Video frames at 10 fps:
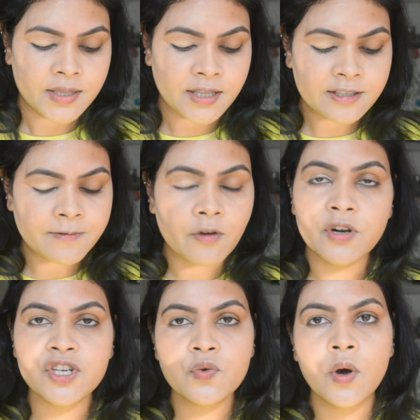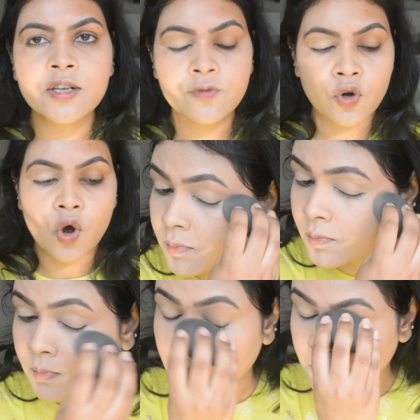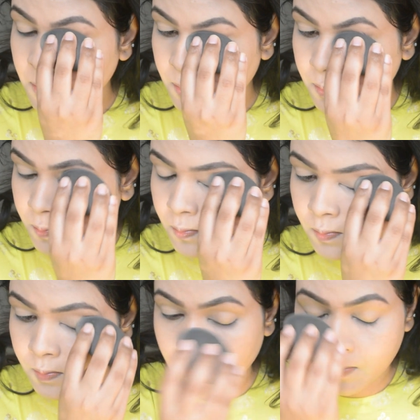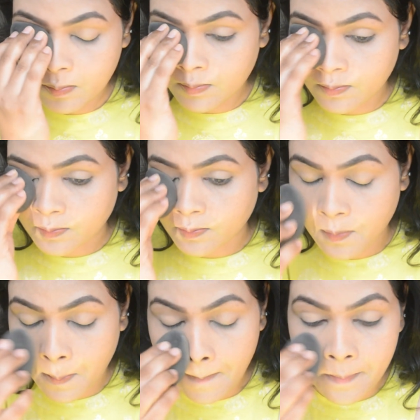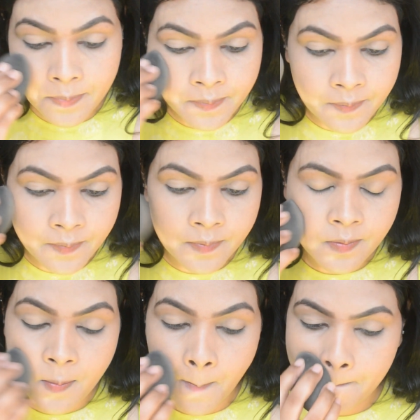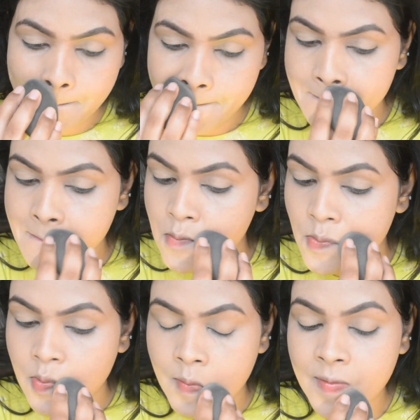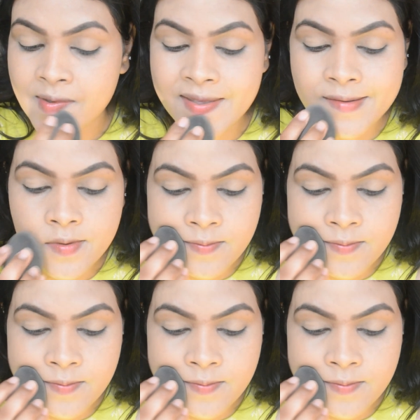This foundation works for all skin type. This is a demi matte finish and has a great coverage as well.